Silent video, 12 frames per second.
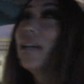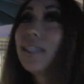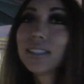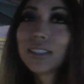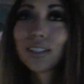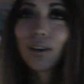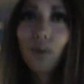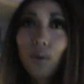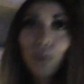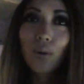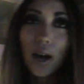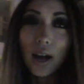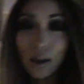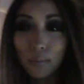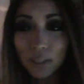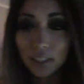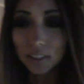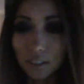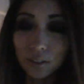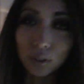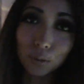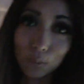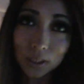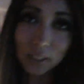So um, it's
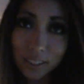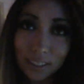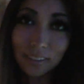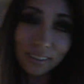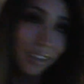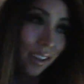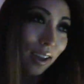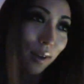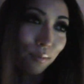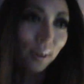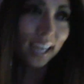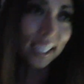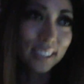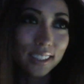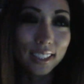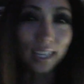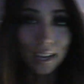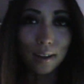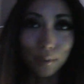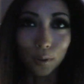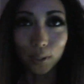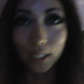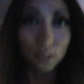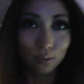October still, but I'm
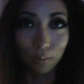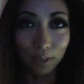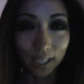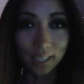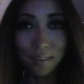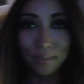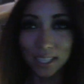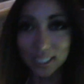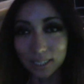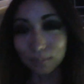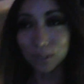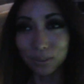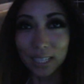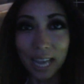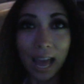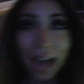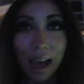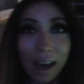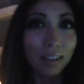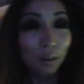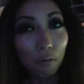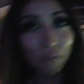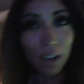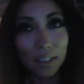going swimming because I'm doing a
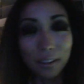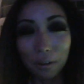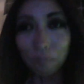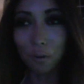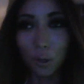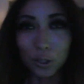little fun little photo